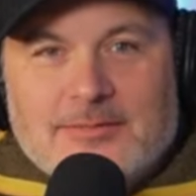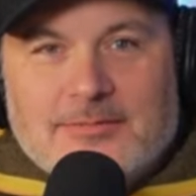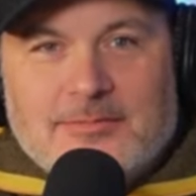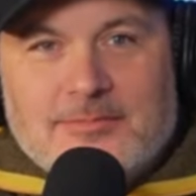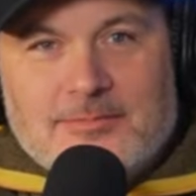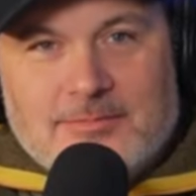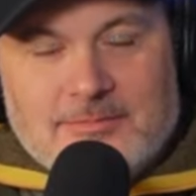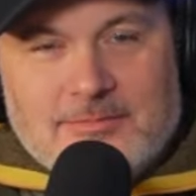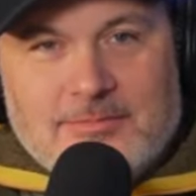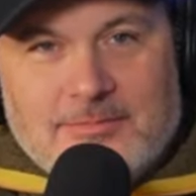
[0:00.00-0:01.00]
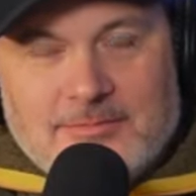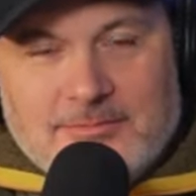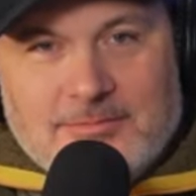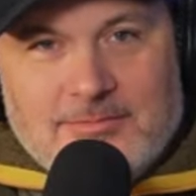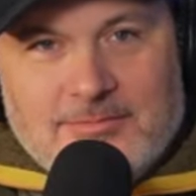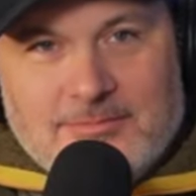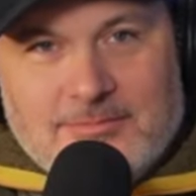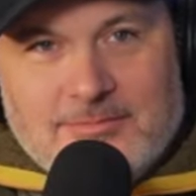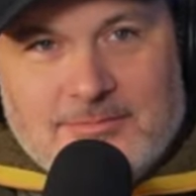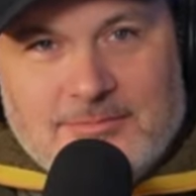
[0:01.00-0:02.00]

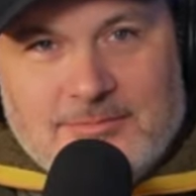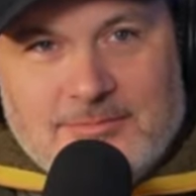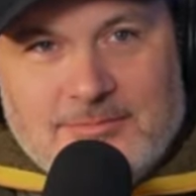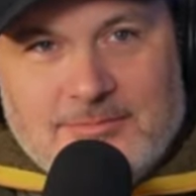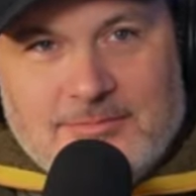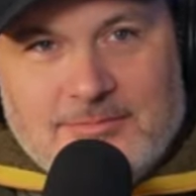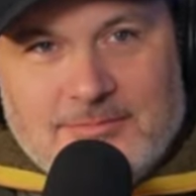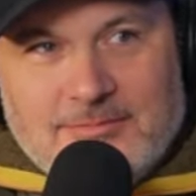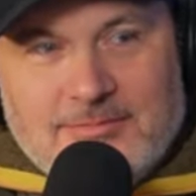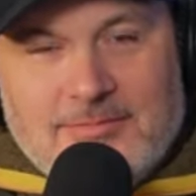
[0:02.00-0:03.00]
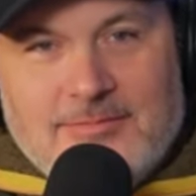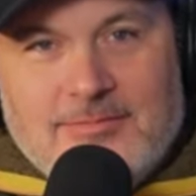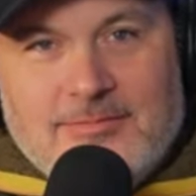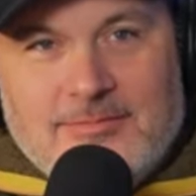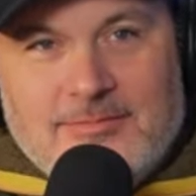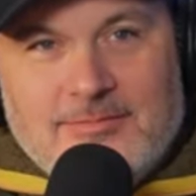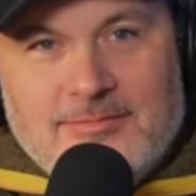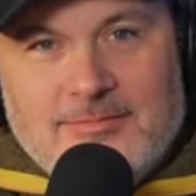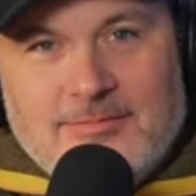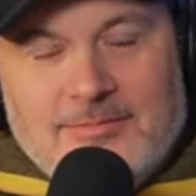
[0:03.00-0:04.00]

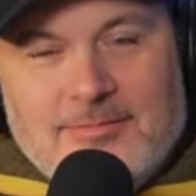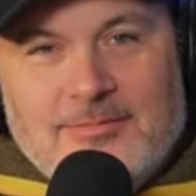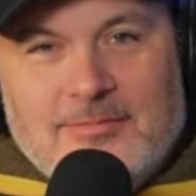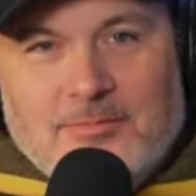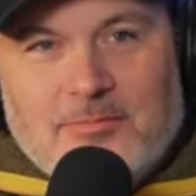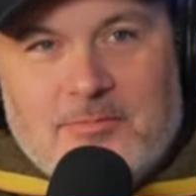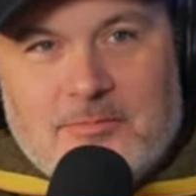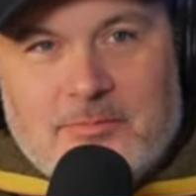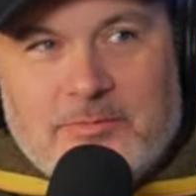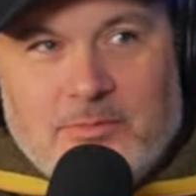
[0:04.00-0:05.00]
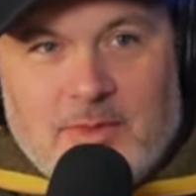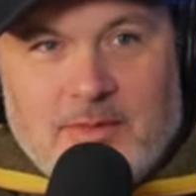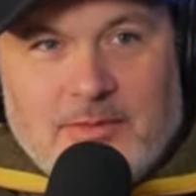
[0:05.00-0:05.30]
This person isn't speaking.